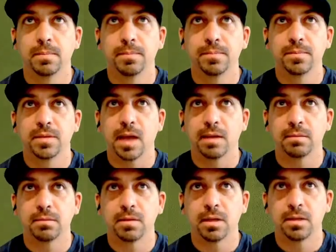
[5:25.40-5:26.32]
Yeah,
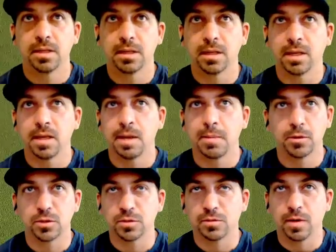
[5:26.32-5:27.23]
it didn't. It came out
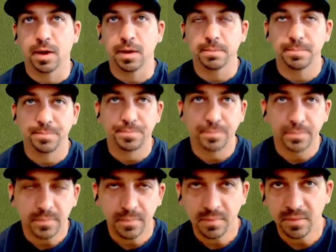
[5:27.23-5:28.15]
just fine.
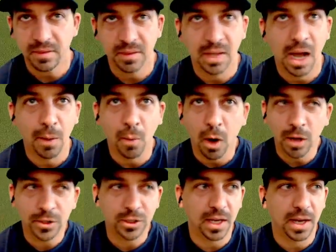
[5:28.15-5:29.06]
I
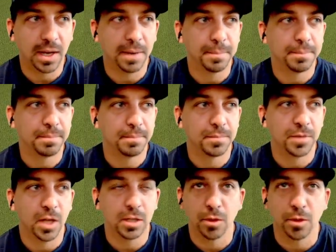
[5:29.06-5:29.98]
watched,
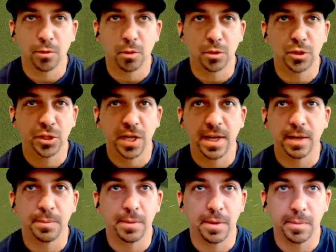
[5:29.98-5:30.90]
not to throw shade
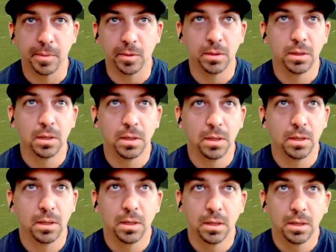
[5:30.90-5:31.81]
at people,
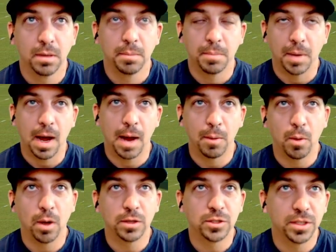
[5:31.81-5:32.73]
but I
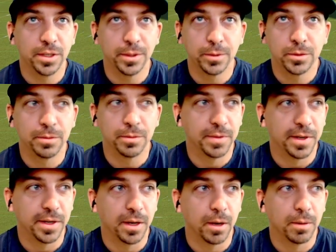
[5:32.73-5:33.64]
watched a YouTube
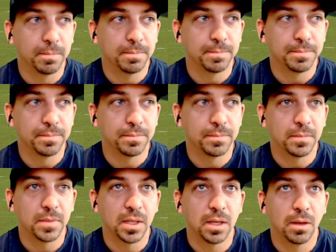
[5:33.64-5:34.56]
video
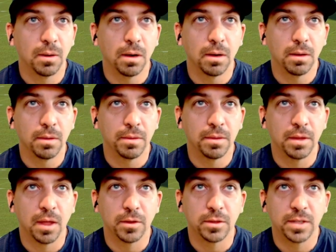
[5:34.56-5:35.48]
the
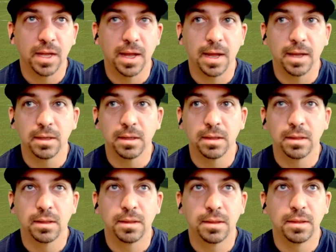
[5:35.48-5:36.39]
other day
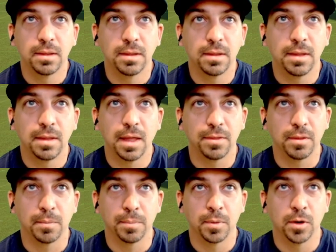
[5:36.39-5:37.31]
that
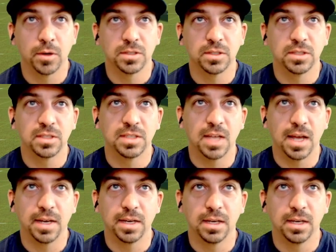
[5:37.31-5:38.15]
the person said